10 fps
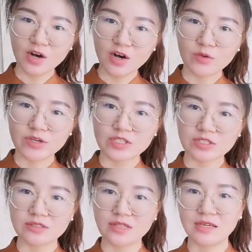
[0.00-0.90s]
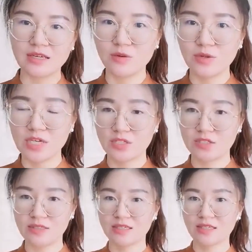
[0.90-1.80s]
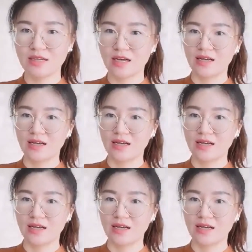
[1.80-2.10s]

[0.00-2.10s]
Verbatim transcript: Okay. We do the we do the